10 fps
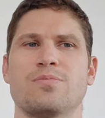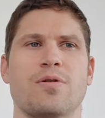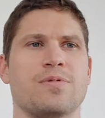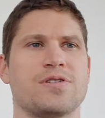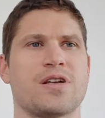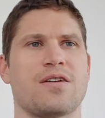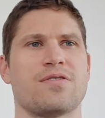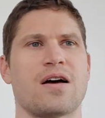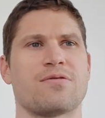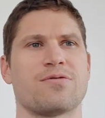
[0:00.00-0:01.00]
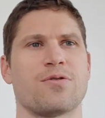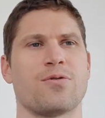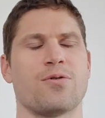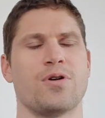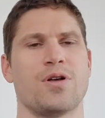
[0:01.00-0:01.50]
probably save that
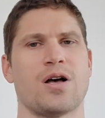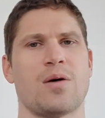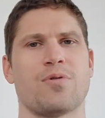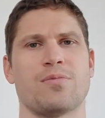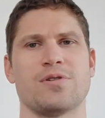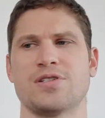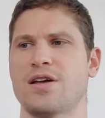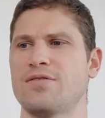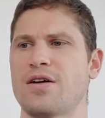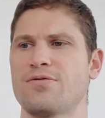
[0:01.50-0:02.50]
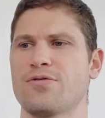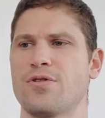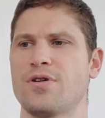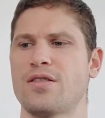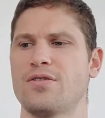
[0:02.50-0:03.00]
for
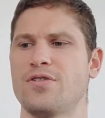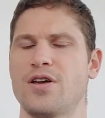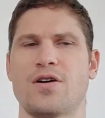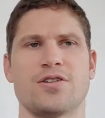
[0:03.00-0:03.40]
another video.